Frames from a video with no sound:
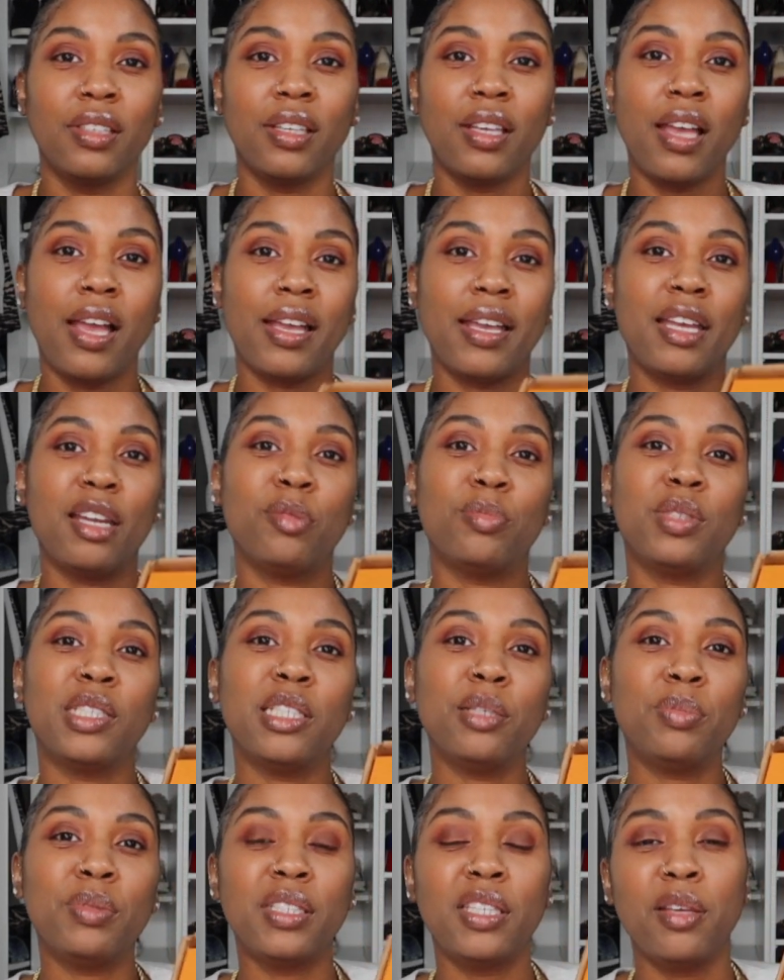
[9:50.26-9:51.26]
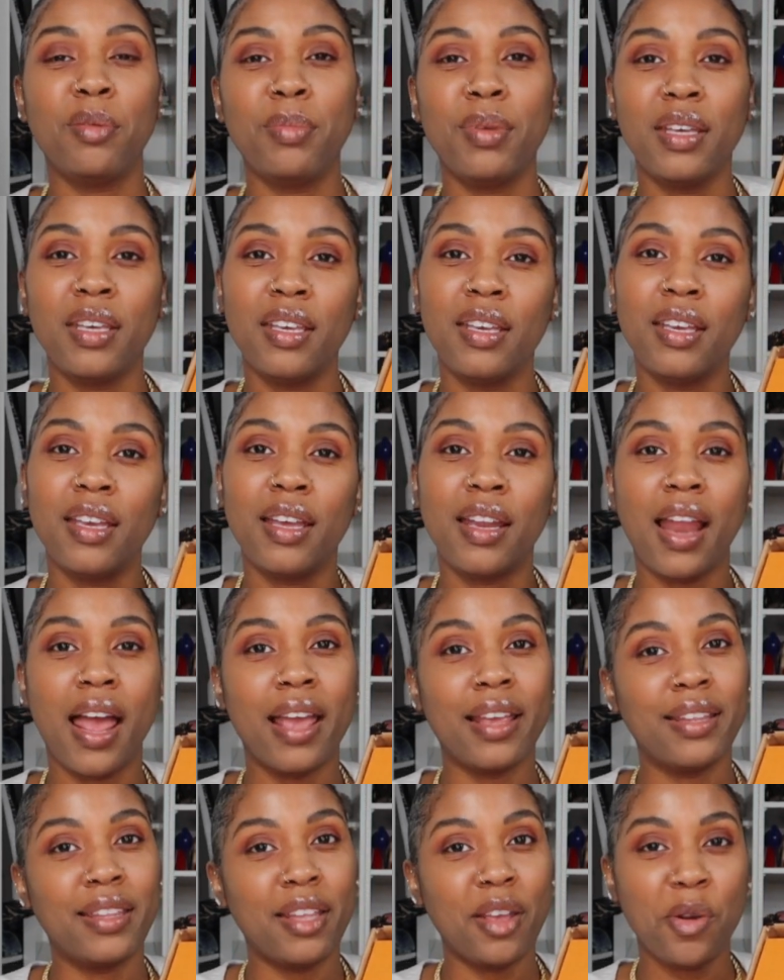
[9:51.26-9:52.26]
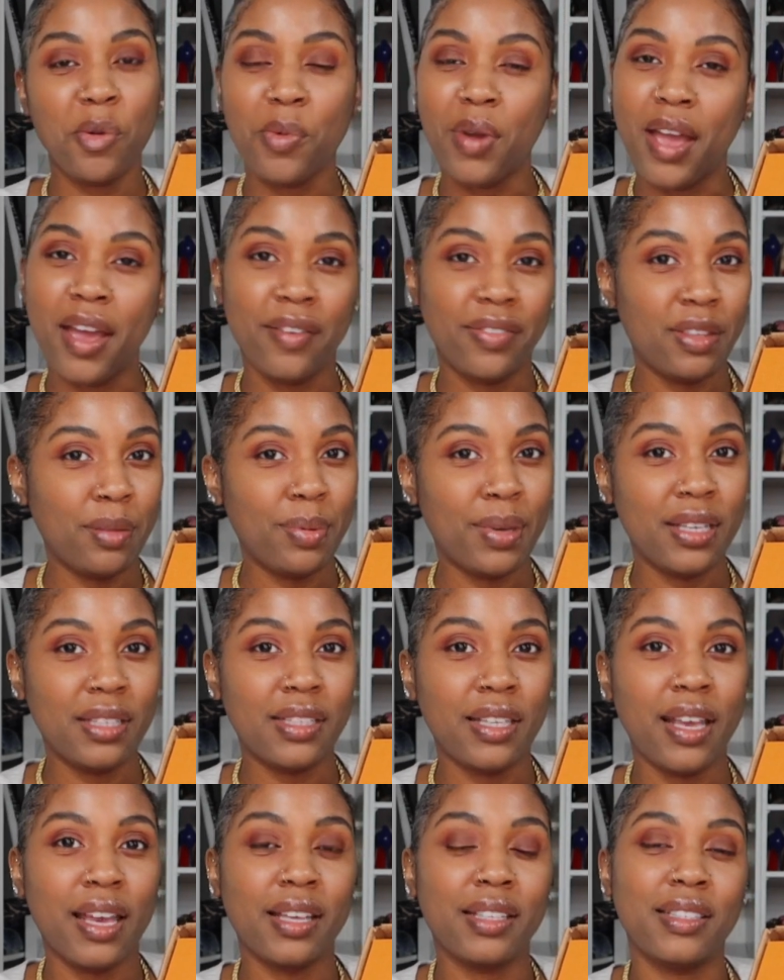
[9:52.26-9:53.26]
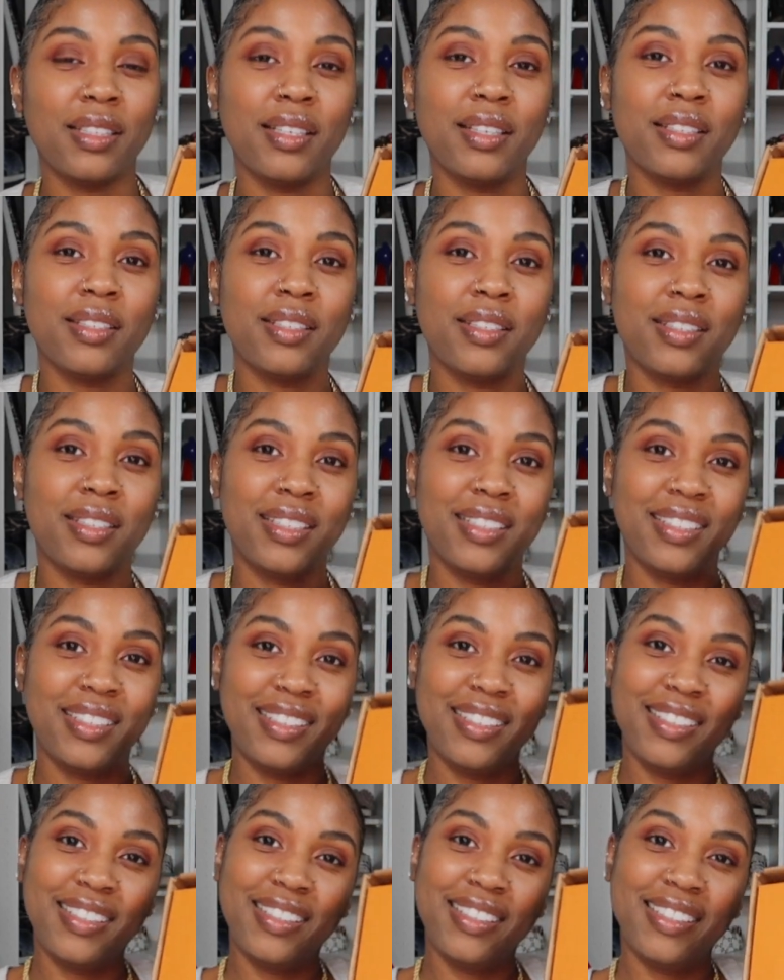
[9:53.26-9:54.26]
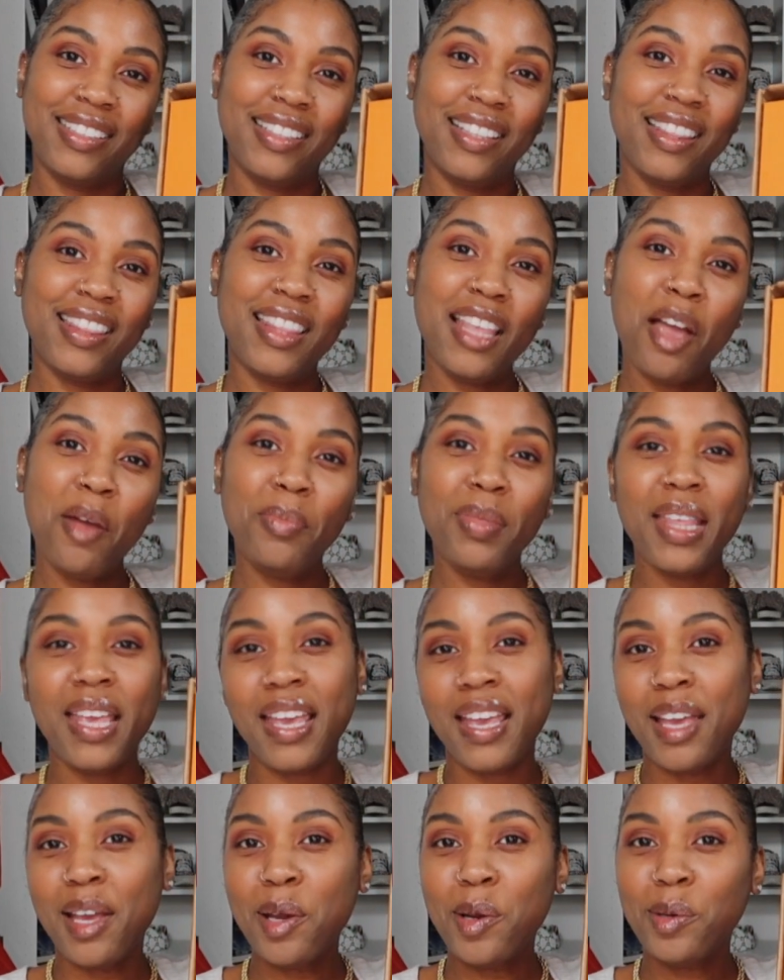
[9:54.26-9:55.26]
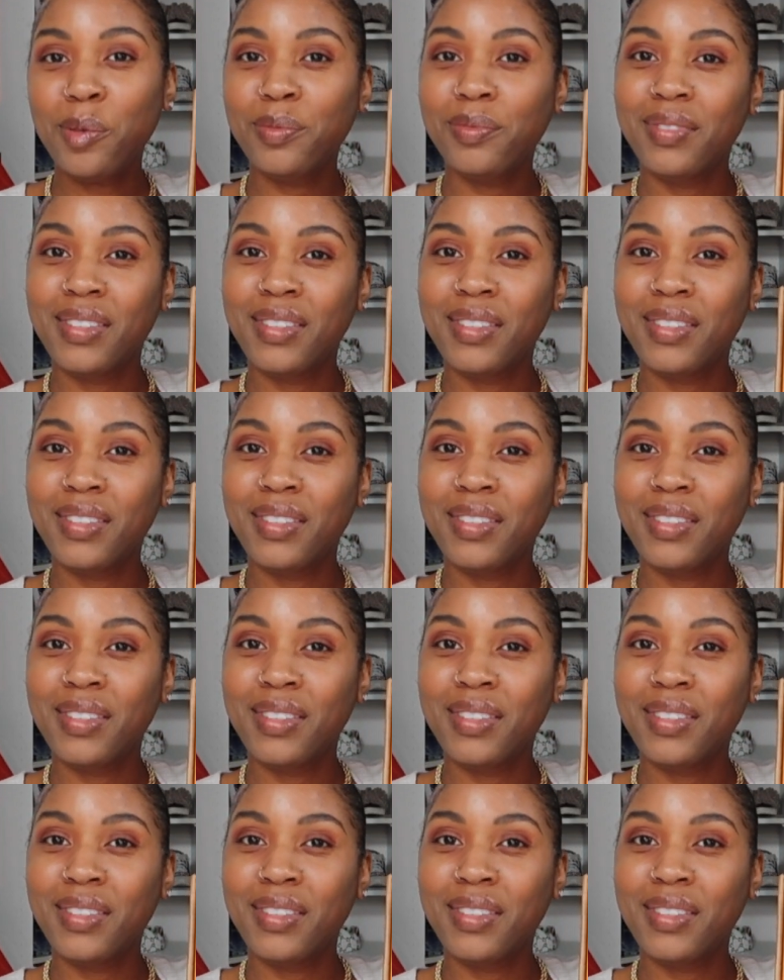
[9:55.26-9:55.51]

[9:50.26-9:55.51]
I get them shipped to me and I don't have to pay taxes. Thumbnail.